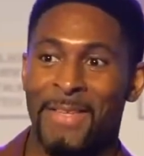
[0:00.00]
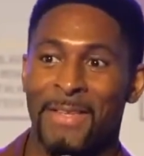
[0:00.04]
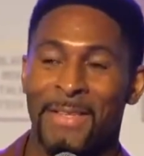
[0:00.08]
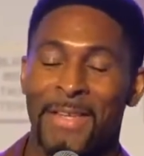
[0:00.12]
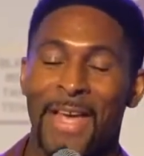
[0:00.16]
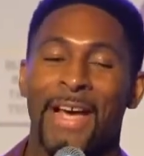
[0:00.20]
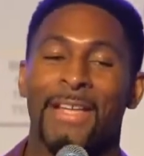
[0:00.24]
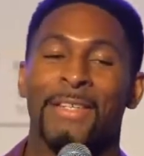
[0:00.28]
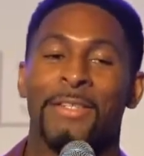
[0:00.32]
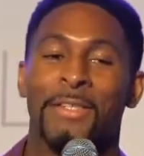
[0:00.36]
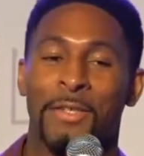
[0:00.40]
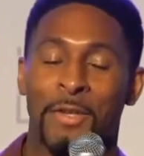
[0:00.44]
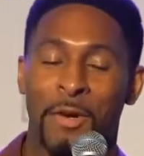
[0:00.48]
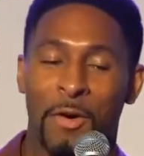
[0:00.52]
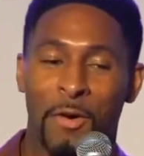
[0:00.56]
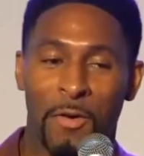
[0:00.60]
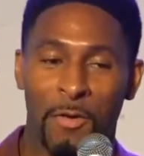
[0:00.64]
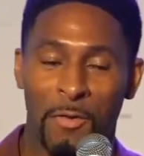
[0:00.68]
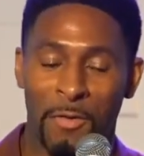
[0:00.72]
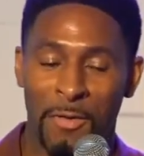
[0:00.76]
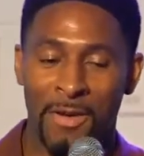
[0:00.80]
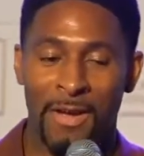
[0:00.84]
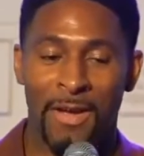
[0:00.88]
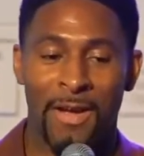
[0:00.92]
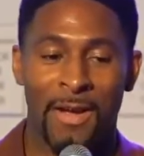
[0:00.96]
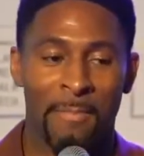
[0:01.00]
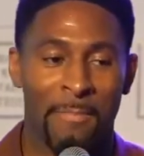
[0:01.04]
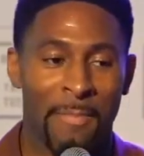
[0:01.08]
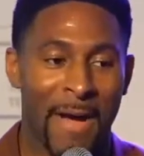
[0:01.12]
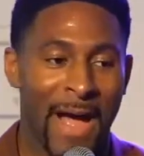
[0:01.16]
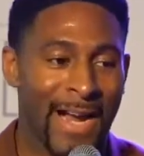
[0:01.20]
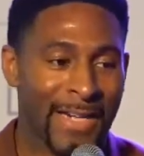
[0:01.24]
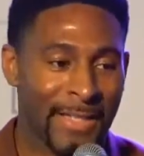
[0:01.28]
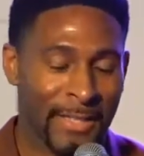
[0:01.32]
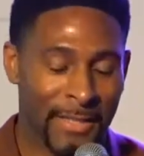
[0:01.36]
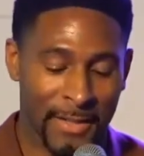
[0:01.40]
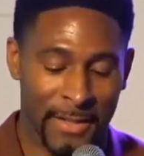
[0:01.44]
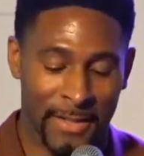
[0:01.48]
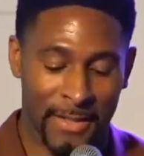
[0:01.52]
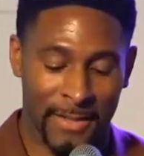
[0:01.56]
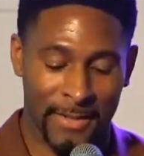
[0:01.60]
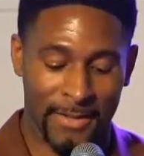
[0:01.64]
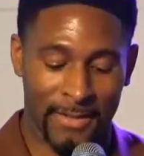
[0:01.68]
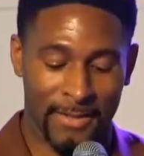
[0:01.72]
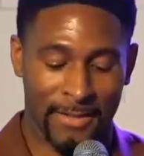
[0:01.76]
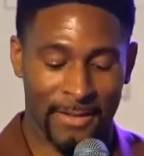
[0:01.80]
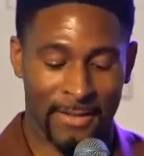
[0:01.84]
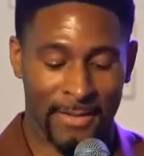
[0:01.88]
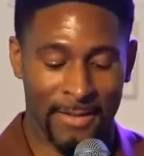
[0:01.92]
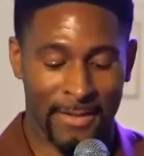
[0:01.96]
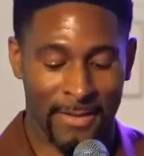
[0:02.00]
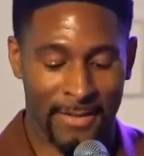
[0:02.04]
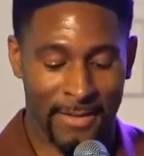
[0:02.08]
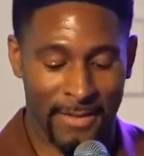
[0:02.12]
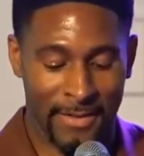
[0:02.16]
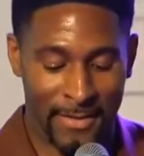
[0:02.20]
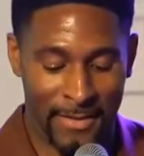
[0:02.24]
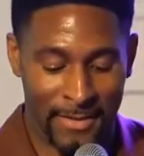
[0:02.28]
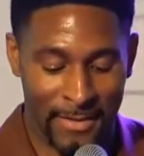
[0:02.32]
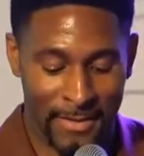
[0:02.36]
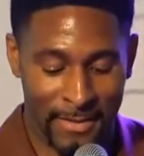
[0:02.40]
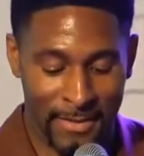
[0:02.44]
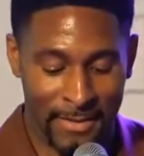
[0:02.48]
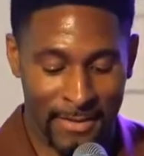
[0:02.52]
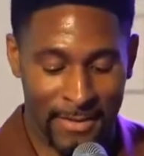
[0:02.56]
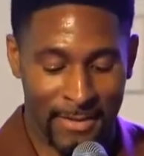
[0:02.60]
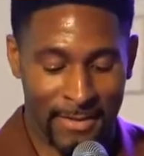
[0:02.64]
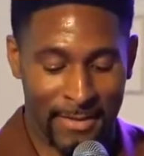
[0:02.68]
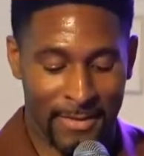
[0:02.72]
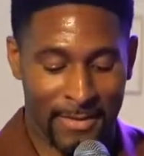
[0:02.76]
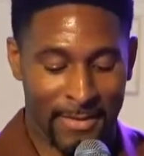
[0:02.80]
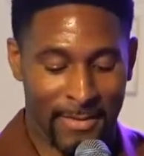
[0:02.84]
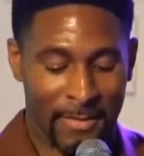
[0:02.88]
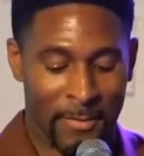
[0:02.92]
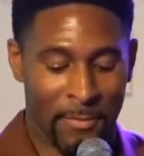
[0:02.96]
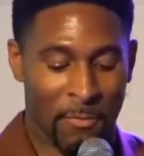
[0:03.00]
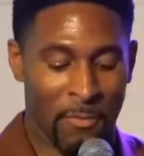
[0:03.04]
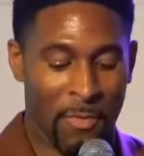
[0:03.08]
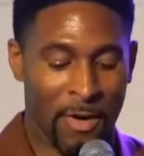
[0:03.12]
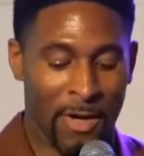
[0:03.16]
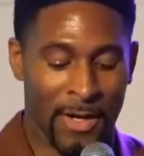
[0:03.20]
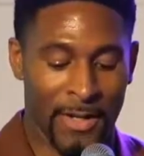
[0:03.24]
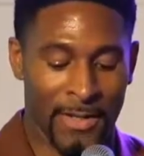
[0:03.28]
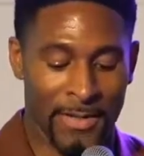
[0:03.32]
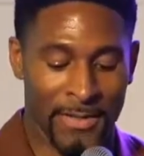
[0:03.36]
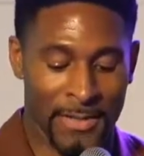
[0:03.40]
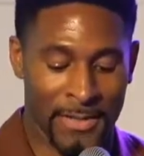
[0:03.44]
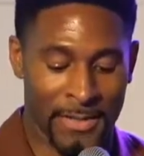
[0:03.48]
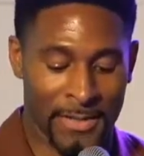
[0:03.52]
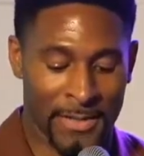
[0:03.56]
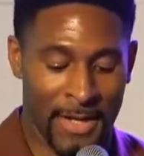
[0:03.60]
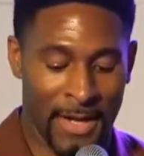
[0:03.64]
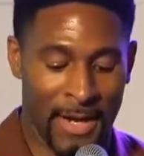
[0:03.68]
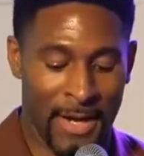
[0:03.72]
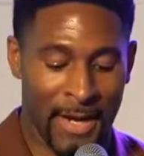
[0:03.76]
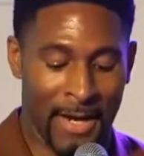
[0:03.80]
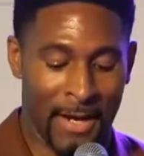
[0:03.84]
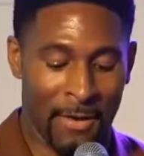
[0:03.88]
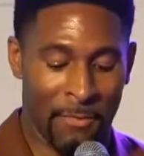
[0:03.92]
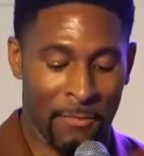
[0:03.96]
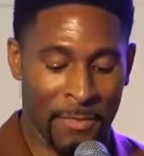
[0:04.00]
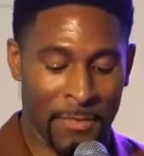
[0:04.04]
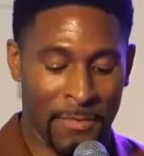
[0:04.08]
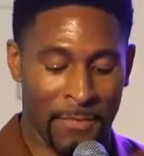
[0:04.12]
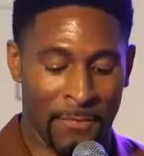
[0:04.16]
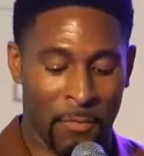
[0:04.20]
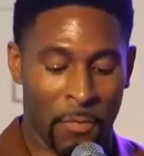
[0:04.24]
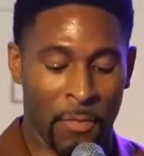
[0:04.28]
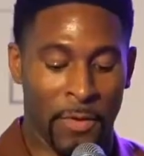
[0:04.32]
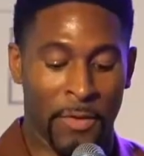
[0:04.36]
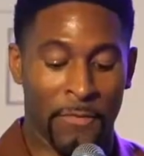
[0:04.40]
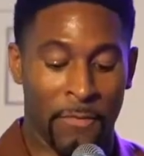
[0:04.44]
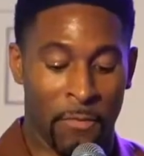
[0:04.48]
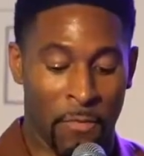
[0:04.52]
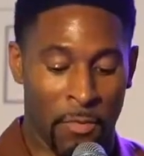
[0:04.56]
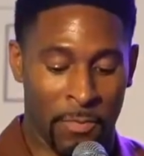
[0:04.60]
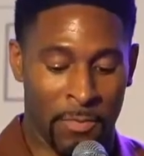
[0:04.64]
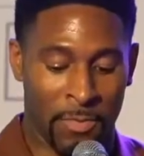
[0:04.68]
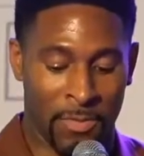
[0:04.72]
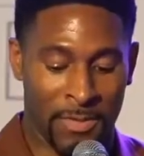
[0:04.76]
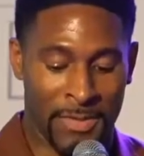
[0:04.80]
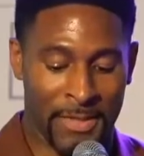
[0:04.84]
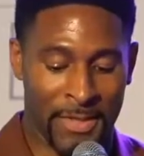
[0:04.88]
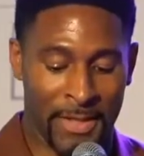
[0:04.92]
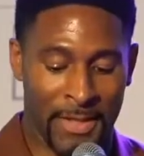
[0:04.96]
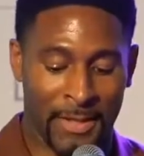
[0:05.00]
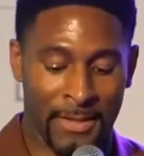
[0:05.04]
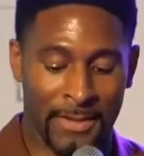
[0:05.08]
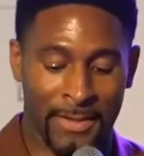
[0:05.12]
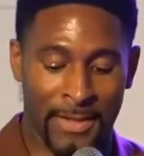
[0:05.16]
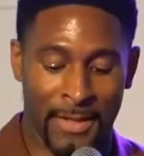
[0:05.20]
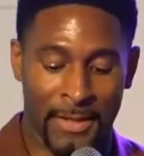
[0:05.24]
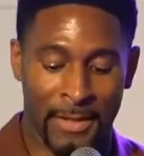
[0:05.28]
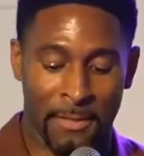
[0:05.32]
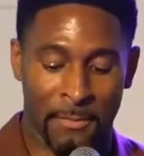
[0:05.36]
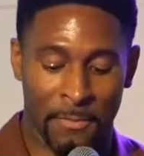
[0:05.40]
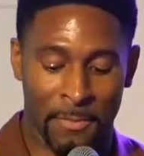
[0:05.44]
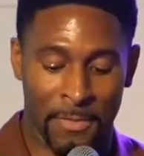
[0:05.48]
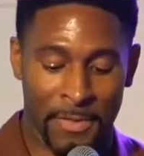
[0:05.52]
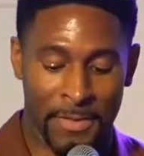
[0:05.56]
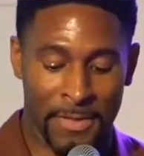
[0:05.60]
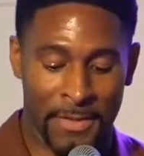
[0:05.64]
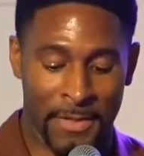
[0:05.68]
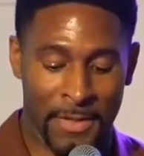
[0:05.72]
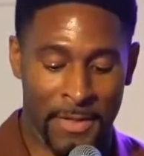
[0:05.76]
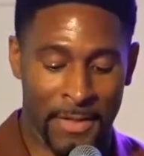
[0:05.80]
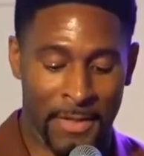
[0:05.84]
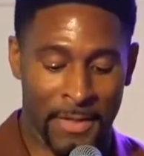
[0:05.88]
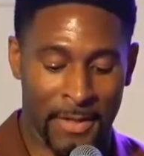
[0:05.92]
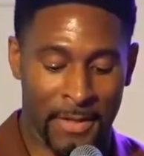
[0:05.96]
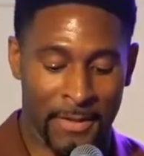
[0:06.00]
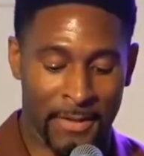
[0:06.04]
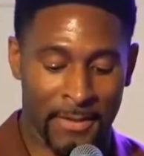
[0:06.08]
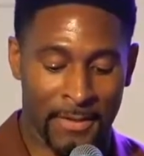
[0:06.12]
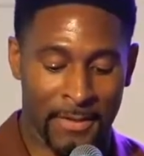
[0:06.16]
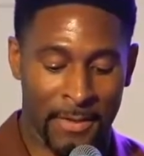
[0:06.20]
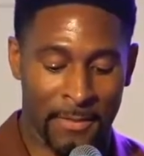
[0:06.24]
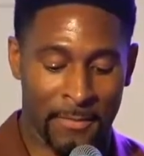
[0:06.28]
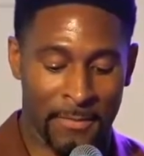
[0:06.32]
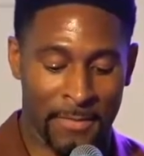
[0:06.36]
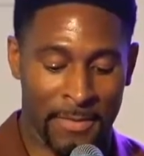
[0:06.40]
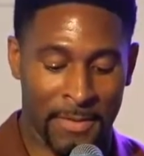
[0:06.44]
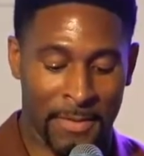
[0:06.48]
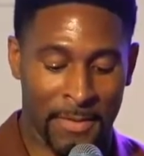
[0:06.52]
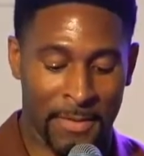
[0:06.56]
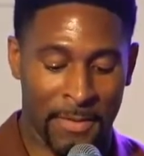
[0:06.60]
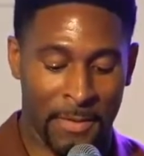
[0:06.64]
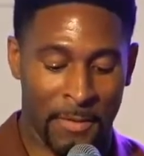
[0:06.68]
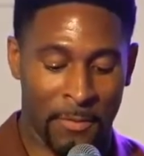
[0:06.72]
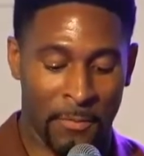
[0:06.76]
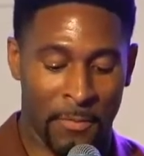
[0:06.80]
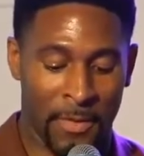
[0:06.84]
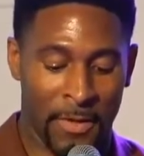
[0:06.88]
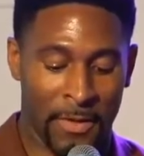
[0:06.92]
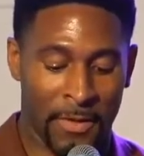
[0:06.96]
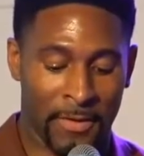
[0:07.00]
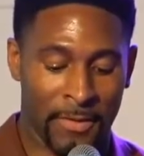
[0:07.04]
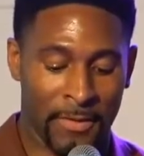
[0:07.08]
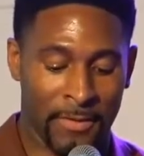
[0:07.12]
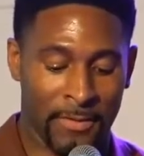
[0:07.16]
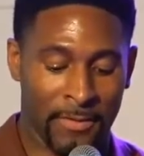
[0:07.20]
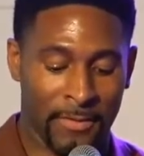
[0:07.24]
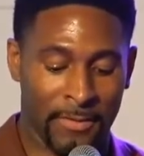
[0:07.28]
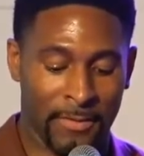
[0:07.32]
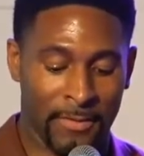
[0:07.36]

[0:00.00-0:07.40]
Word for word: Yeah, so passion was uh, was forty-four percent, and it was the it was the clear winner.